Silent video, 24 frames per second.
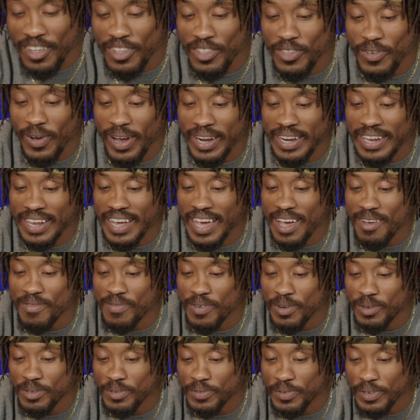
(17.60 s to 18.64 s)
Do I need
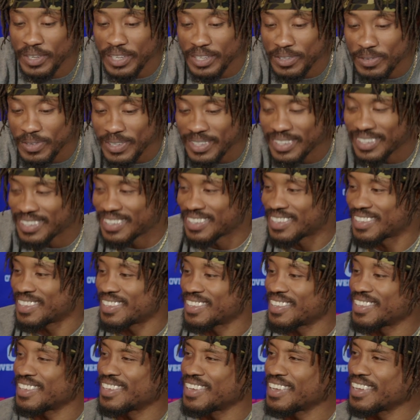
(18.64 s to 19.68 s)
headphones for this one?
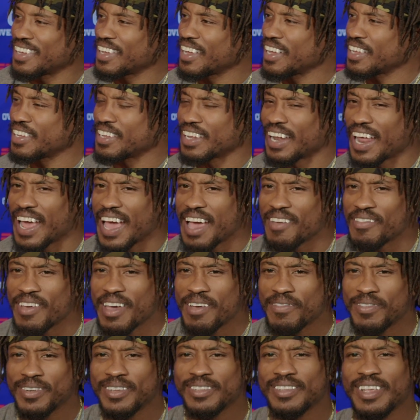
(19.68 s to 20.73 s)
Did I have
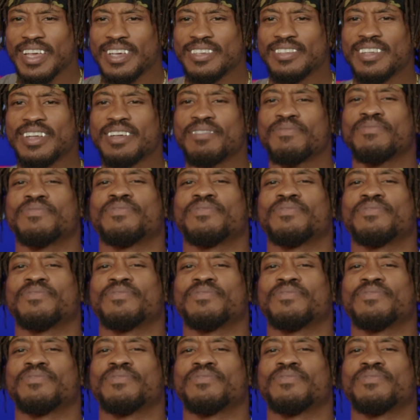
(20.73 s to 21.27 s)
headphones last time?